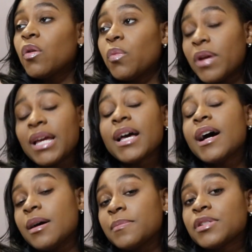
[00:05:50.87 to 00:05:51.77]
when it
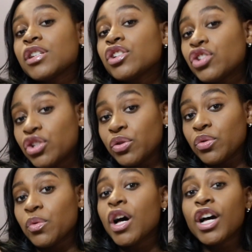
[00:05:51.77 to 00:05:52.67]
comes
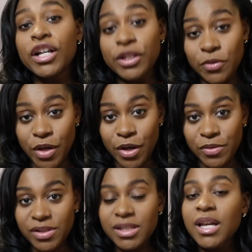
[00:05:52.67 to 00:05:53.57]
to
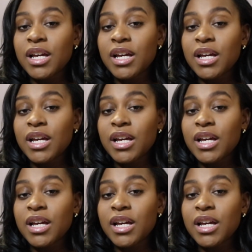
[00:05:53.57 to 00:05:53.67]
glucose